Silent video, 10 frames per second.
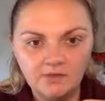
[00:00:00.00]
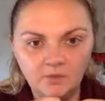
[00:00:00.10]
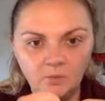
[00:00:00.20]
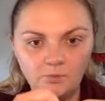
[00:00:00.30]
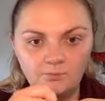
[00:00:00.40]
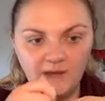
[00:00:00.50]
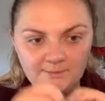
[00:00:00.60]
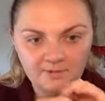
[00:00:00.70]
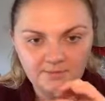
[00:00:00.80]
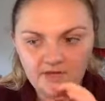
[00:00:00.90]
the
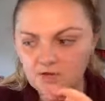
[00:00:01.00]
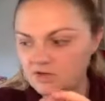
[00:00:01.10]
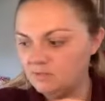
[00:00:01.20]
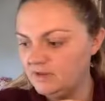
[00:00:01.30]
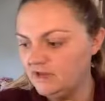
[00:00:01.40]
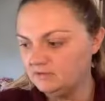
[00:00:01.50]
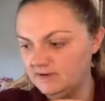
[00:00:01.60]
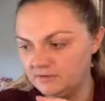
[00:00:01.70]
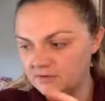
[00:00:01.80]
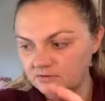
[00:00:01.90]
peppermint. You can apply it right
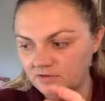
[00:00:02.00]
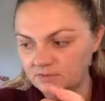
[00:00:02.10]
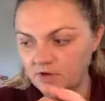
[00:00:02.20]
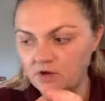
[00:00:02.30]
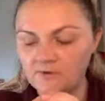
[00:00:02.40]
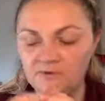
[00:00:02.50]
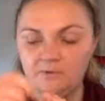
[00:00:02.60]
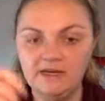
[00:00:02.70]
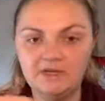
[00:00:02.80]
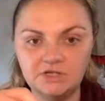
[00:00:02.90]
from the roller ball on the
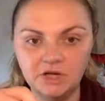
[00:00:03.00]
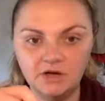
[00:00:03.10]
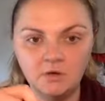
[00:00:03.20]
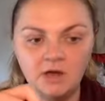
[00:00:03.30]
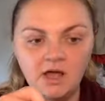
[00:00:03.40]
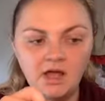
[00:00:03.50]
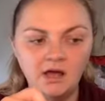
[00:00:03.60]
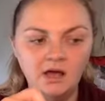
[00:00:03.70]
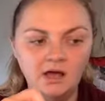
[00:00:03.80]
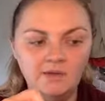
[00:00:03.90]
big toe.
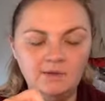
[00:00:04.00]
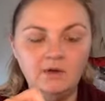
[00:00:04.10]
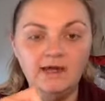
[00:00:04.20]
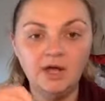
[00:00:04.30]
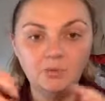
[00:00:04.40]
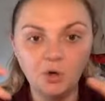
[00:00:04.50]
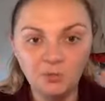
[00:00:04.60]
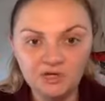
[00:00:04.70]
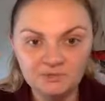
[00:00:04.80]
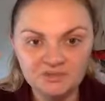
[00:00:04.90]
It will help
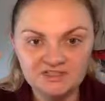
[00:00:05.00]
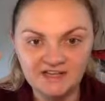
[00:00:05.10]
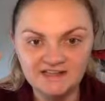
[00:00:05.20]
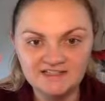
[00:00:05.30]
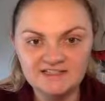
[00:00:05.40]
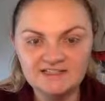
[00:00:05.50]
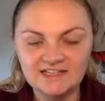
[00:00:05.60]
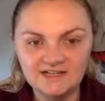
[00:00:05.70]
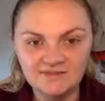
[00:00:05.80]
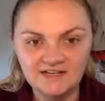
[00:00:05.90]
open up your sinuses,
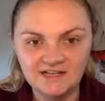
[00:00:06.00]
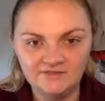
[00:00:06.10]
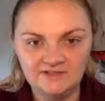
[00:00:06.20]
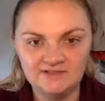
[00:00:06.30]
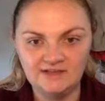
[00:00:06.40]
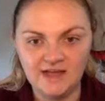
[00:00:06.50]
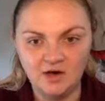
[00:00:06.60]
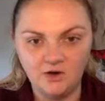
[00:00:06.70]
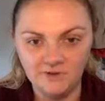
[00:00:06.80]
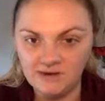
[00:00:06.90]
even if it's
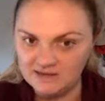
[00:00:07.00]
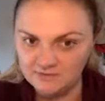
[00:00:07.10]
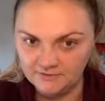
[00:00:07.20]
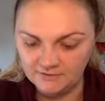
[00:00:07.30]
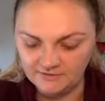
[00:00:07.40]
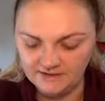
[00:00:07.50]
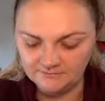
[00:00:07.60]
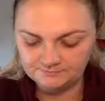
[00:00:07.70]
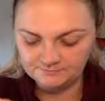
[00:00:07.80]
on the bottom of your feet.